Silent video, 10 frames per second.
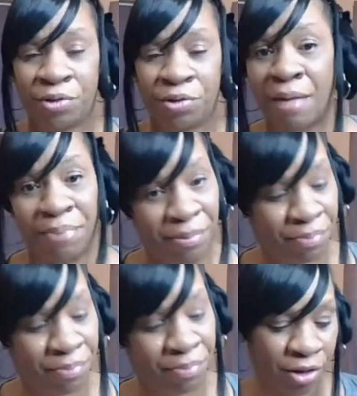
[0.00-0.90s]
when you got
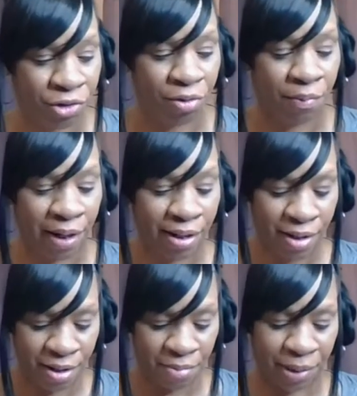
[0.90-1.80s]
people you're going to do it with.
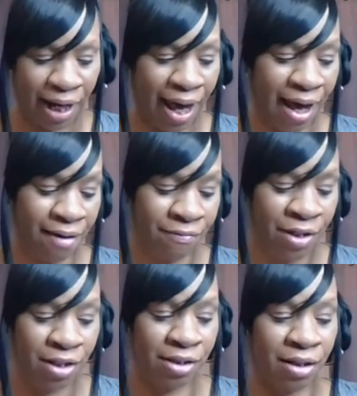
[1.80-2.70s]
But I have
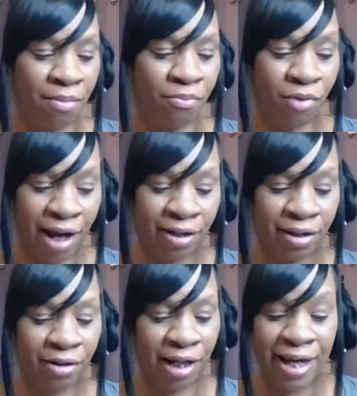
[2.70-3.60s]
some
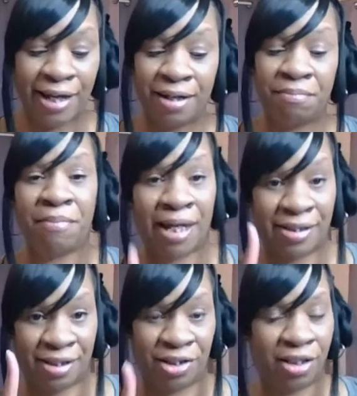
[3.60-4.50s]
regular hidden
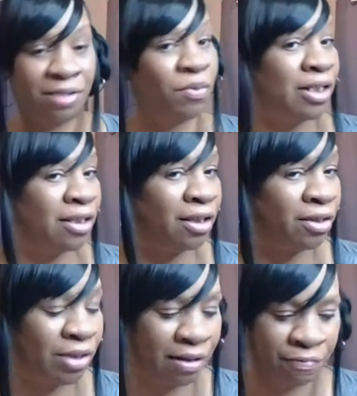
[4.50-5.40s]
message. This one is a
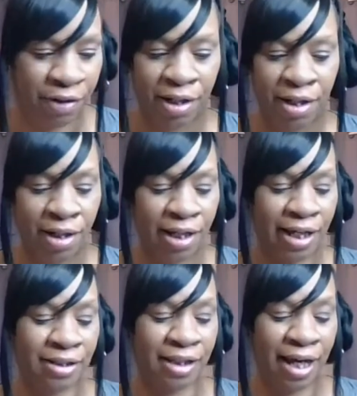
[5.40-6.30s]
little different
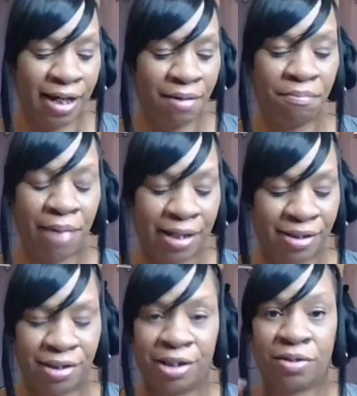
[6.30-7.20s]
is hidden
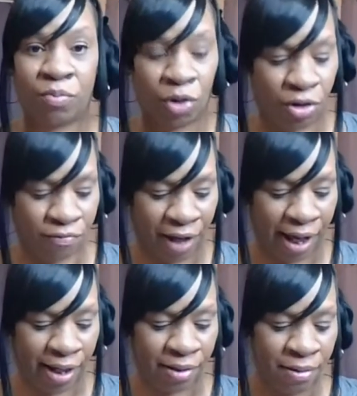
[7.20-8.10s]
messages word
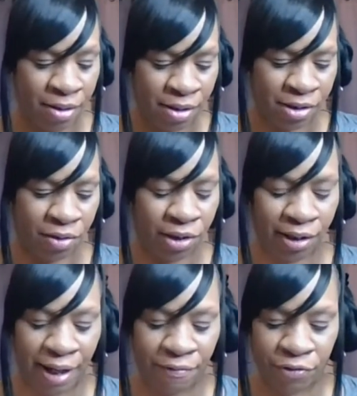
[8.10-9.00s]
find. So the
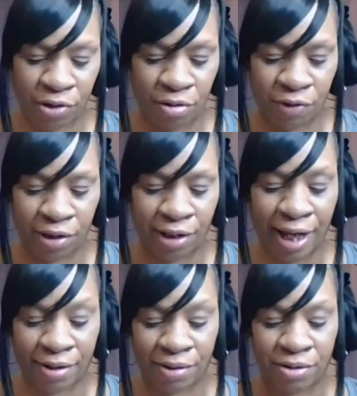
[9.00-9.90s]
leftover
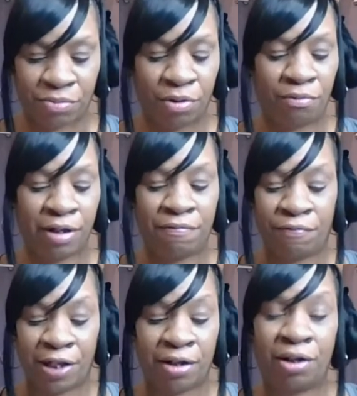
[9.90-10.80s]
letters will
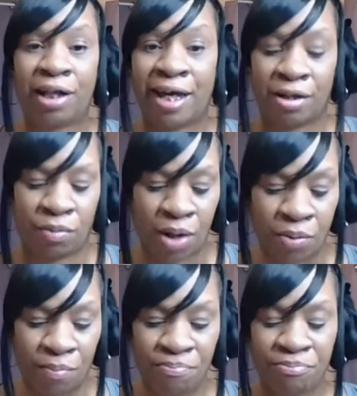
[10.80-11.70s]
reveal a
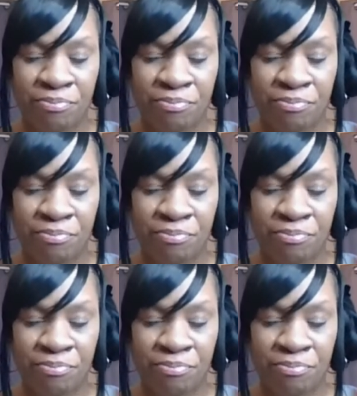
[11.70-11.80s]
quote.